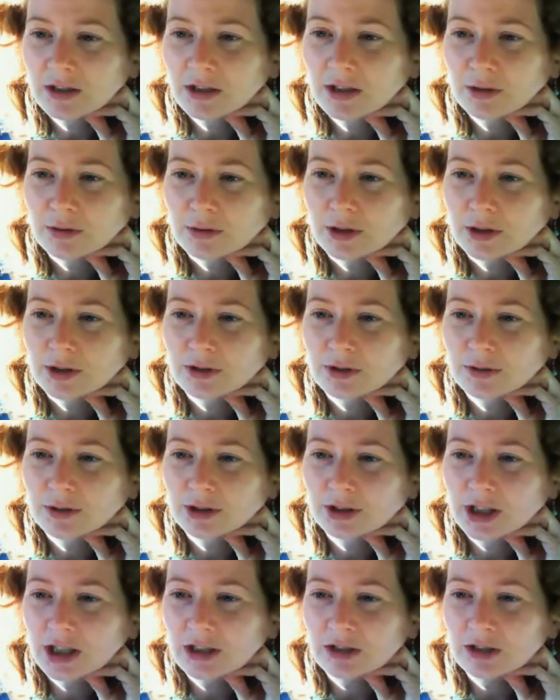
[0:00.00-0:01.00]
Oh, so
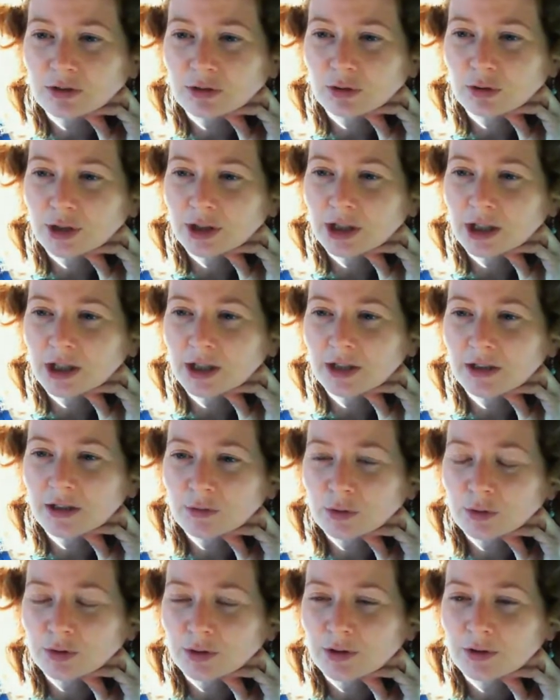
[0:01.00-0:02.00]
as guests join, hide their
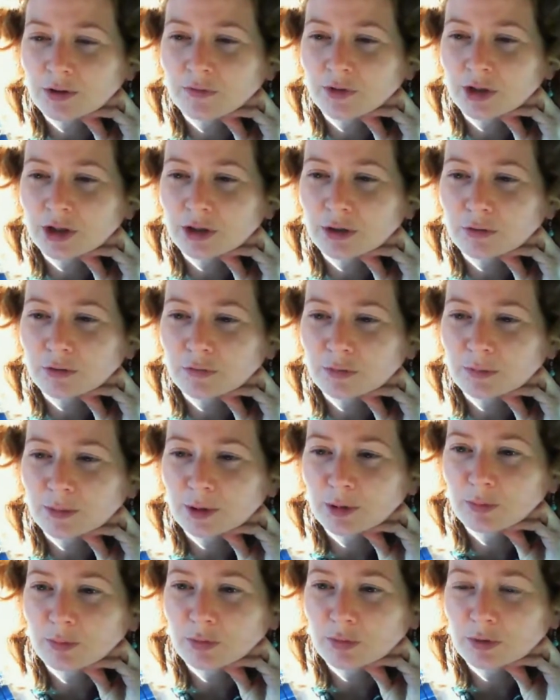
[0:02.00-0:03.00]
audio and video from
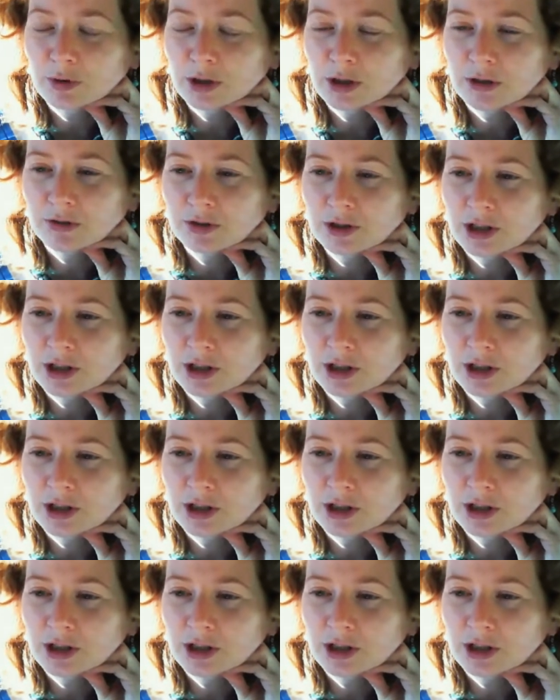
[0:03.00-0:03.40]
my broadcast.